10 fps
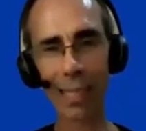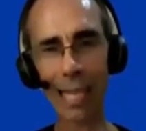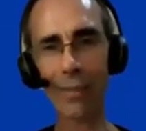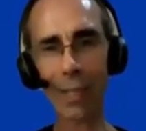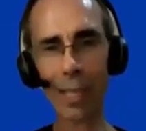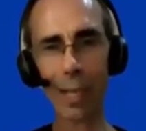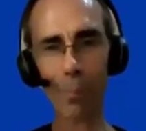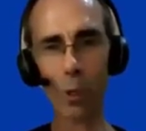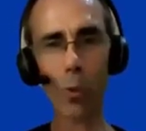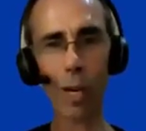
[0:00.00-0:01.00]
Navy's
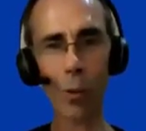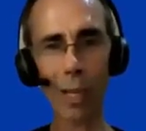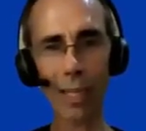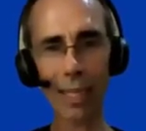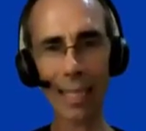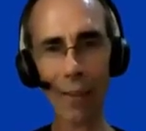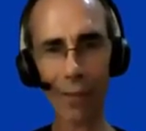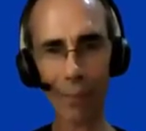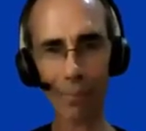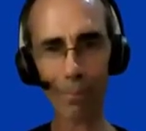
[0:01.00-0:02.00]
up
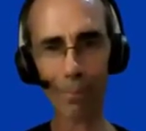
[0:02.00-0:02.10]
21-7.